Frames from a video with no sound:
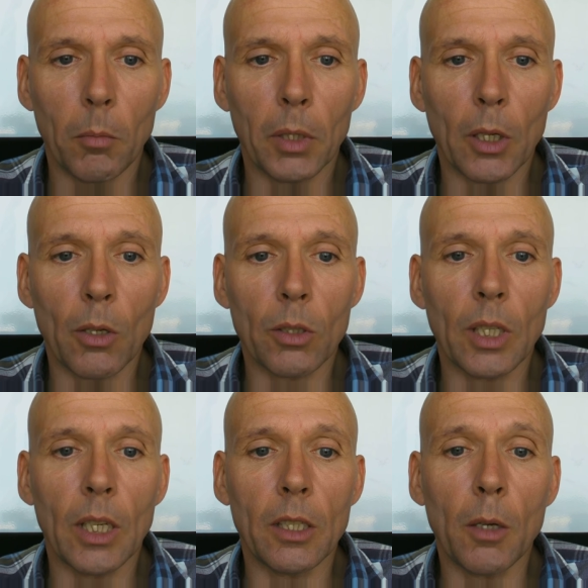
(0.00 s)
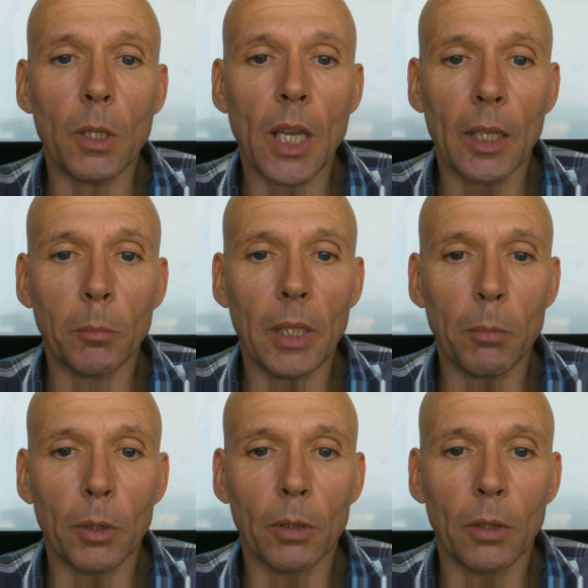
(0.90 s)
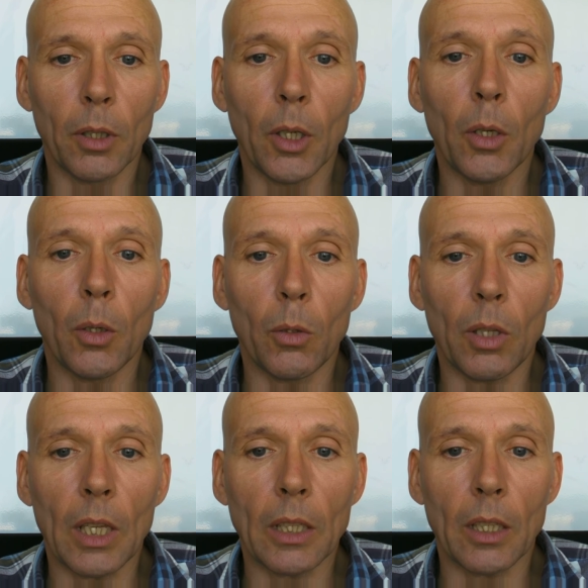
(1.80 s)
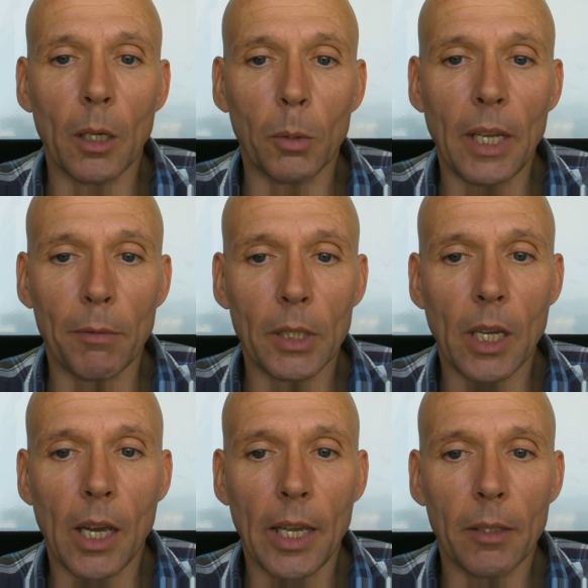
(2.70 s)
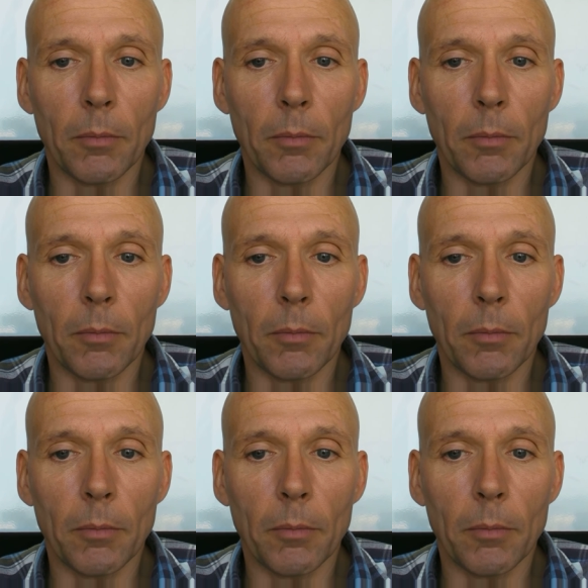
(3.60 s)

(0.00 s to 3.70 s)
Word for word: because it is only young people who think that they will never die.